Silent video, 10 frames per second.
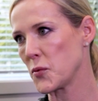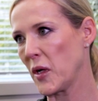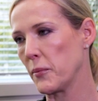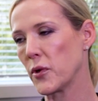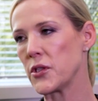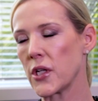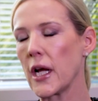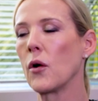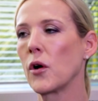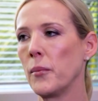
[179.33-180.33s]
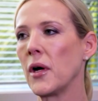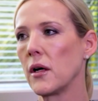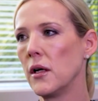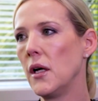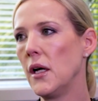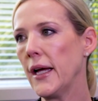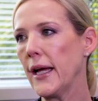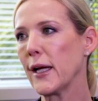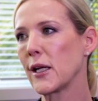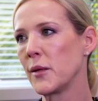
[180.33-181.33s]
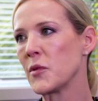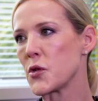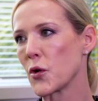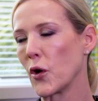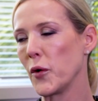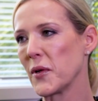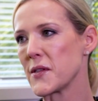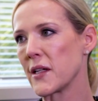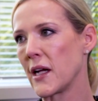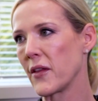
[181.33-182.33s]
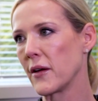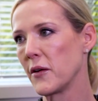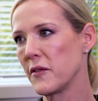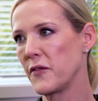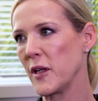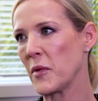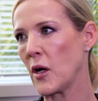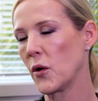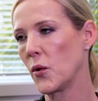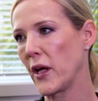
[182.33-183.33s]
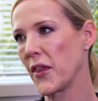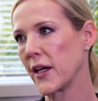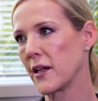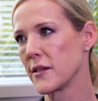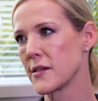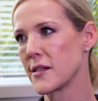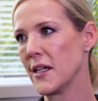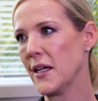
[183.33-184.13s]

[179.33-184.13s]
But Bridget Alkema at Clemenger Group is another female who I think is